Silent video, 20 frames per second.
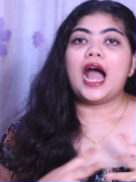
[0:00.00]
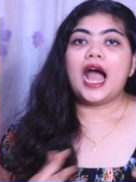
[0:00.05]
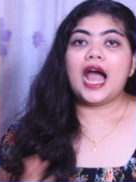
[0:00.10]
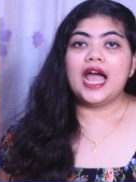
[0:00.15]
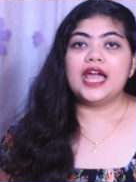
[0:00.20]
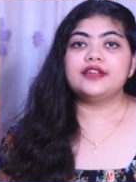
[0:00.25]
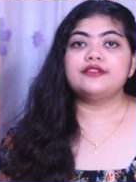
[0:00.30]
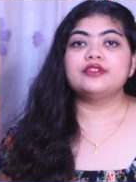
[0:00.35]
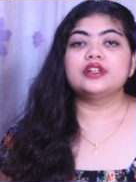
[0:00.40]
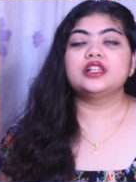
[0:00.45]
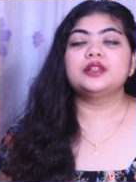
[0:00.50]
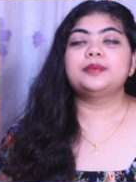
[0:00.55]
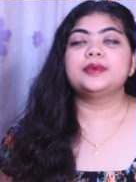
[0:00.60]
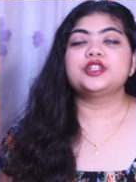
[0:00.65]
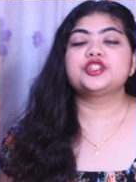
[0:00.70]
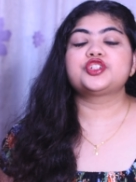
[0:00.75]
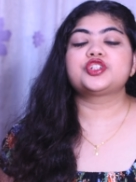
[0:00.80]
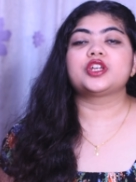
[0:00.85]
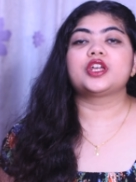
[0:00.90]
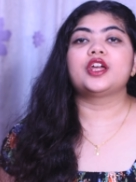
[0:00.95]
I will
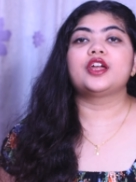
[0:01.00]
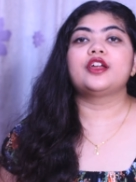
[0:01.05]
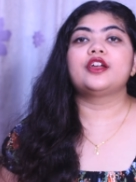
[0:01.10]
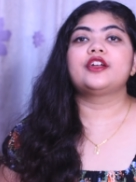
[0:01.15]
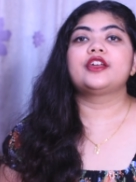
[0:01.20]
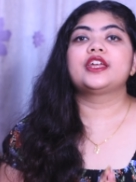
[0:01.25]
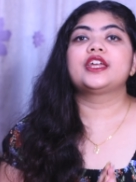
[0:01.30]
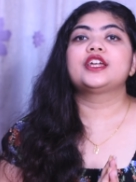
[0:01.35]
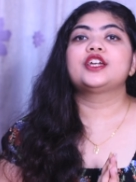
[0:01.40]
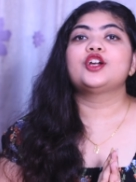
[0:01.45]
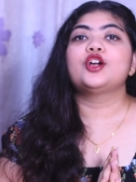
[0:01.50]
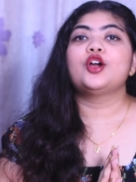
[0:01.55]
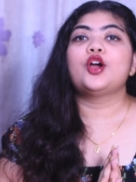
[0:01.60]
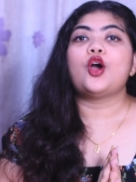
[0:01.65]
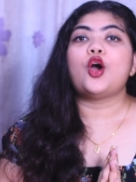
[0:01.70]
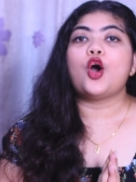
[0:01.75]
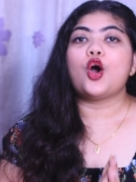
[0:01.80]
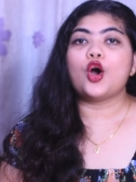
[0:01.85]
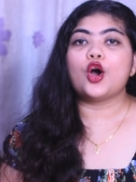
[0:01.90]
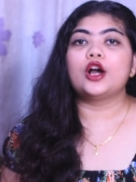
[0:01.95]
be sharing
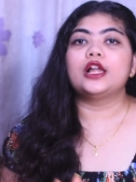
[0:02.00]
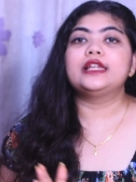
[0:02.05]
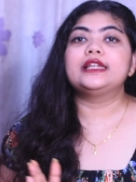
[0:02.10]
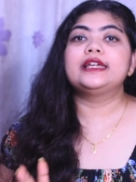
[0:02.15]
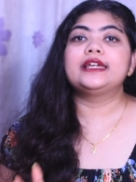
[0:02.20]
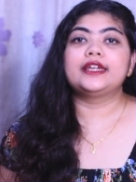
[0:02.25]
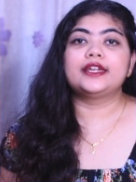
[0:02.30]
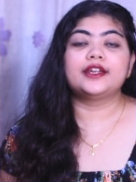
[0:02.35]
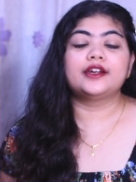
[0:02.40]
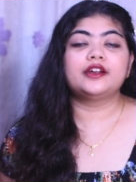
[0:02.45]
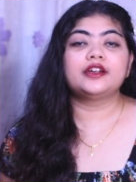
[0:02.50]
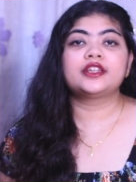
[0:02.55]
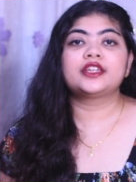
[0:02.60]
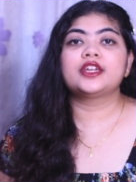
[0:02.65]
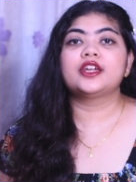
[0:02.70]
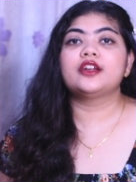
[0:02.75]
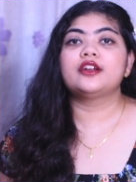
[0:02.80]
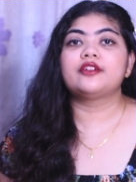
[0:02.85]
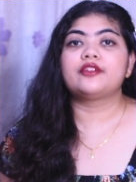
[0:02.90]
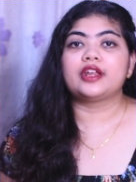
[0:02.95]
all hair
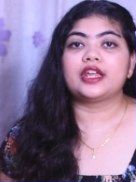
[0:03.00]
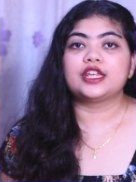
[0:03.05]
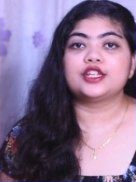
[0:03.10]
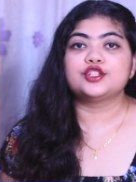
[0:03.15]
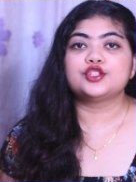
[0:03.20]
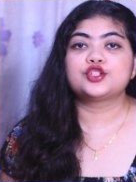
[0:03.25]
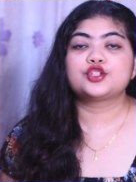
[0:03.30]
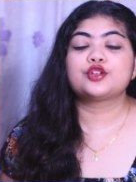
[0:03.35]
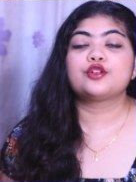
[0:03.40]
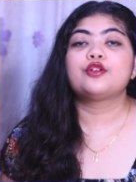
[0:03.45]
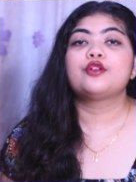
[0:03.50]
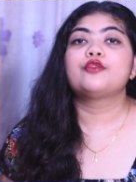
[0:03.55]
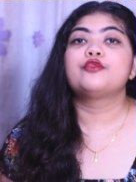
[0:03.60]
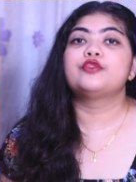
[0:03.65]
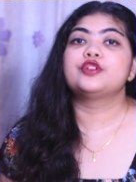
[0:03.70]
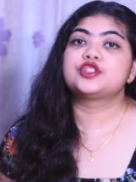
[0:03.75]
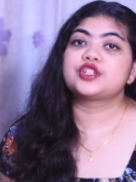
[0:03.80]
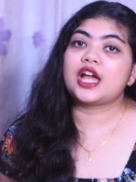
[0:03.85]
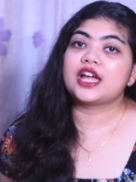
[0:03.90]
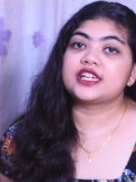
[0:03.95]
care range
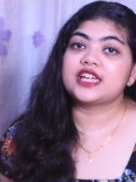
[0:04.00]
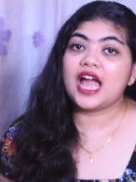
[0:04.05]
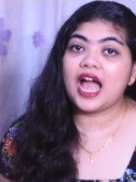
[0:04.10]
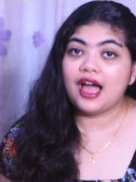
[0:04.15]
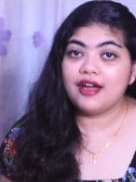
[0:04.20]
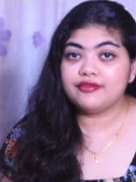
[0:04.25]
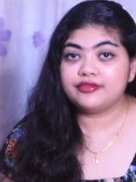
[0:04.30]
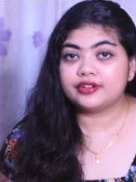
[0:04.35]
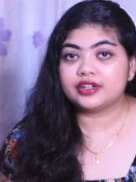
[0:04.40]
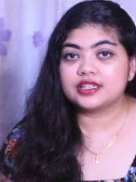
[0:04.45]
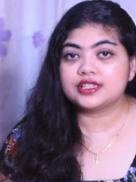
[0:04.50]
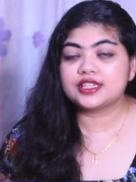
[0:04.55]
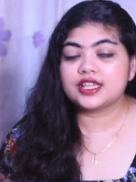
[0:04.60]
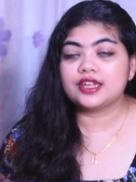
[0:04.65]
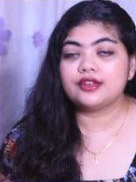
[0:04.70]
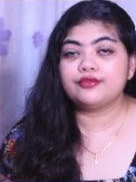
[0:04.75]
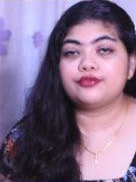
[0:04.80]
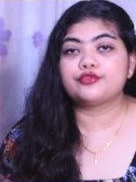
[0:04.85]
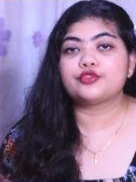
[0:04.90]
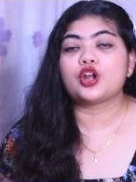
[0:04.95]
which I have
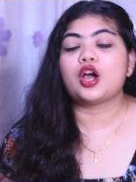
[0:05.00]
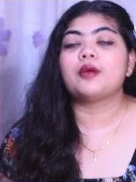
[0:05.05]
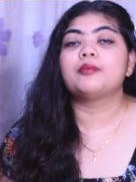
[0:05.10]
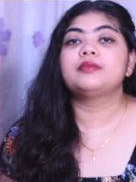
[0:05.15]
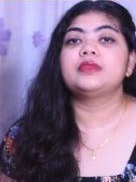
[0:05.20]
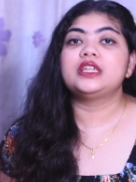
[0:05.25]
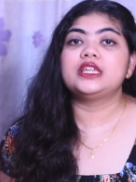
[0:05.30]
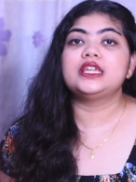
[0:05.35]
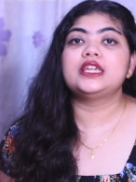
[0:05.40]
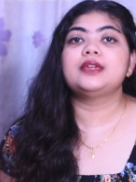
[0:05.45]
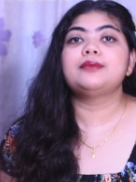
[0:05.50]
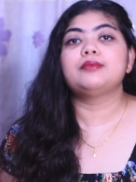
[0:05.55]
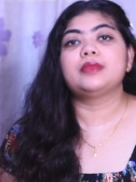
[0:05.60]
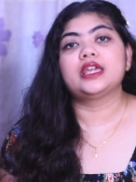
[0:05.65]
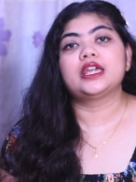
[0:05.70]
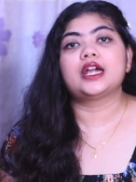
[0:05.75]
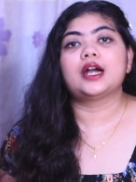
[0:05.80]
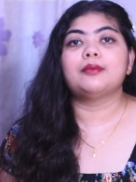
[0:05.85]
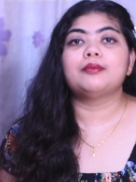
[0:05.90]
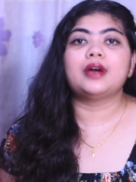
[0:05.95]
received from E
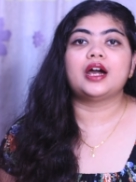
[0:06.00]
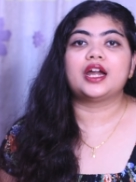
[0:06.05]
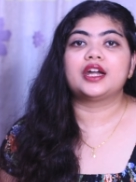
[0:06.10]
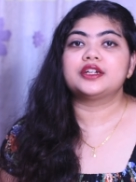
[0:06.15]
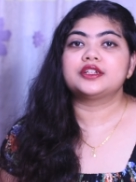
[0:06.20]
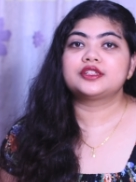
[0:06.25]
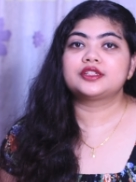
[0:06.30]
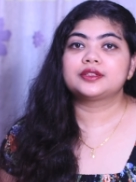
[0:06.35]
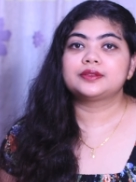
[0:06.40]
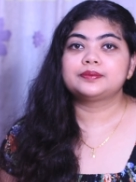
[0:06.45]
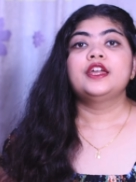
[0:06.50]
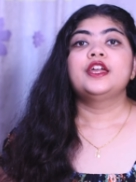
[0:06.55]
MEGA MART.